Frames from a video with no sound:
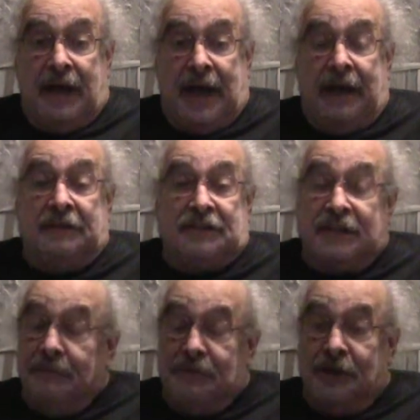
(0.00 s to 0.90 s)
And
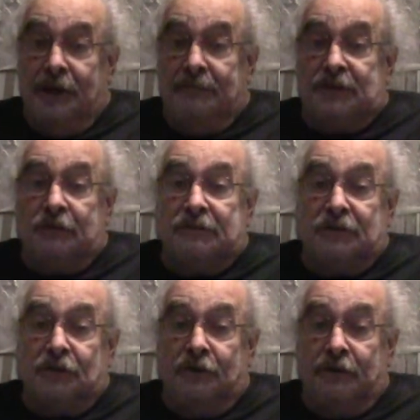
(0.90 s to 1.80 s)
sometimes those
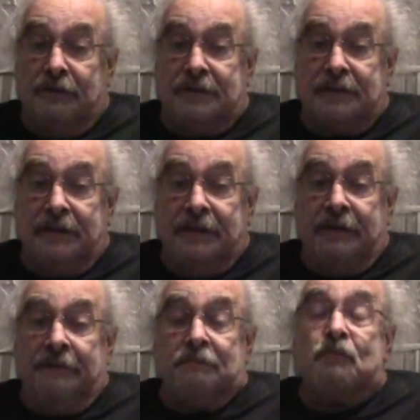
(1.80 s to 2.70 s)
lawyers
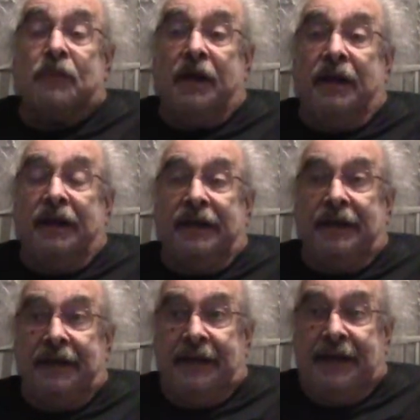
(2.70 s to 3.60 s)

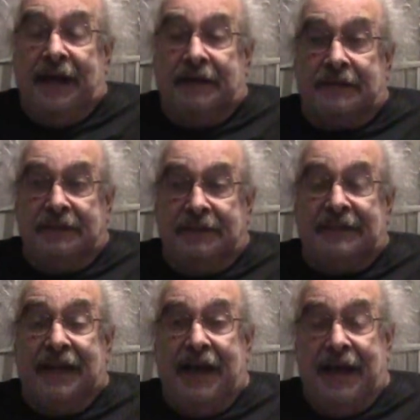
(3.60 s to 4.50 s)
get
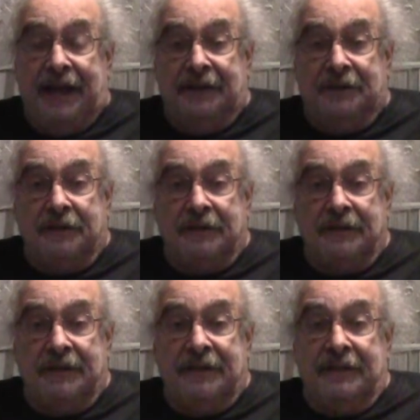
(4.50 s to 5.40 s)
to handle
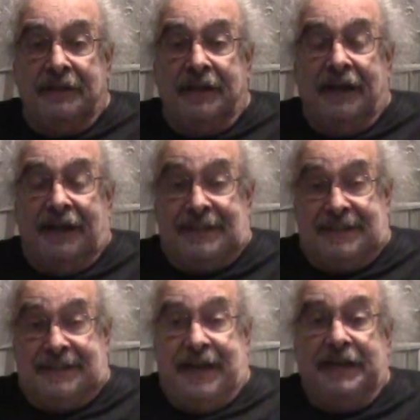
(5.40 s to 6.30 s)

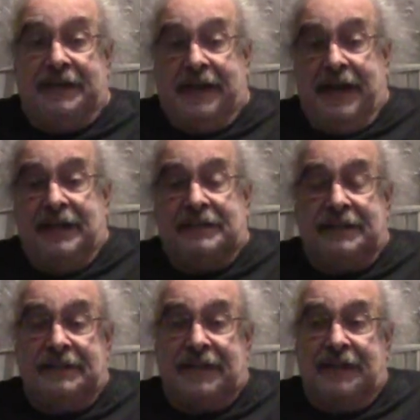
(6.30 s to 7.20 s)
estate
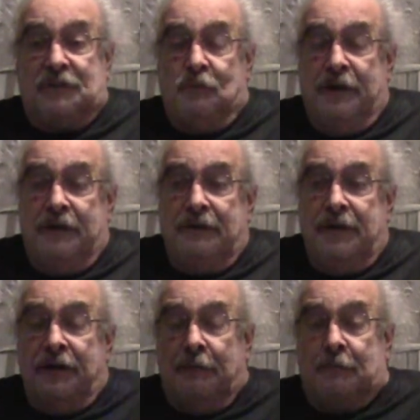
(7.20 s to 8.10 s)
cases, that's
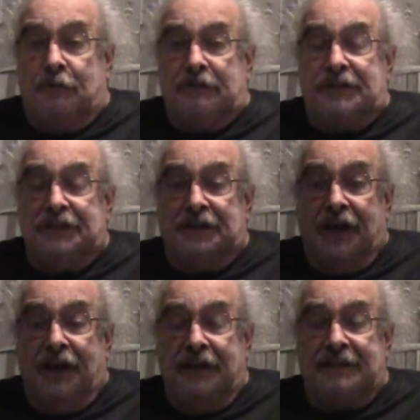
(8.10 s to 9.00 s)
where a person
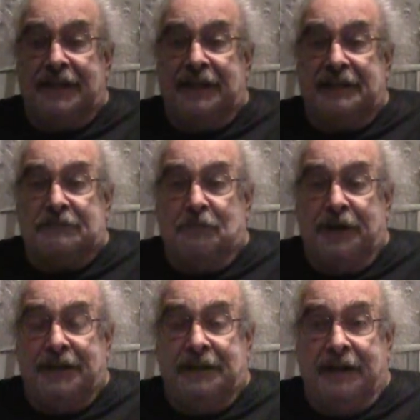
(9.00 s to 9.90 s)
dies and there's
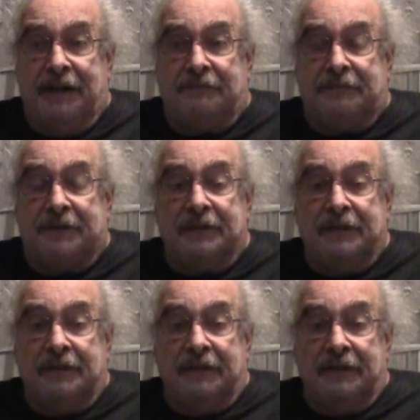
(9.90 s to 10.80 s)
money left,
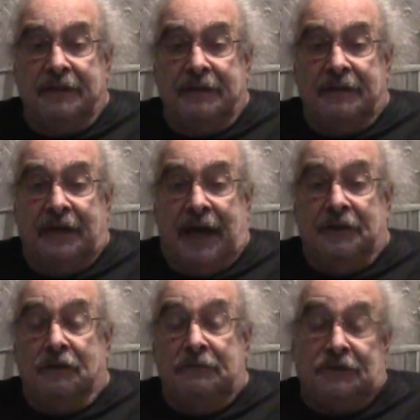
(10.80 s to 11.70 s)
and
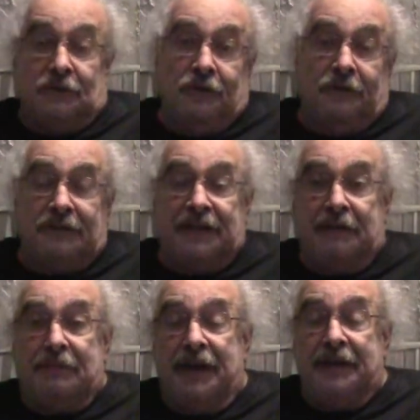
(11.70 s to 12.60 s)
those lawyers
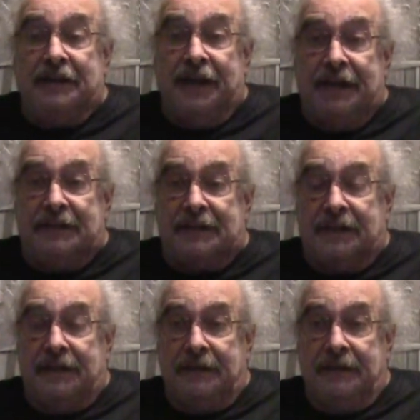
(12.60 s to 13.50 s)
get paid
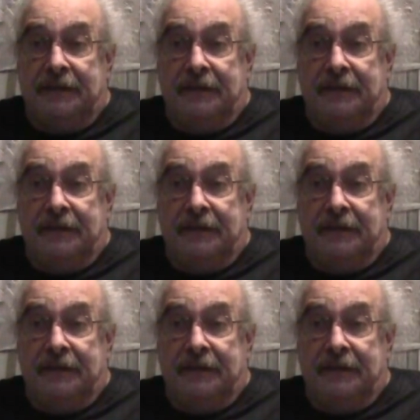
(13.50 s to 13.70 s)
nicely.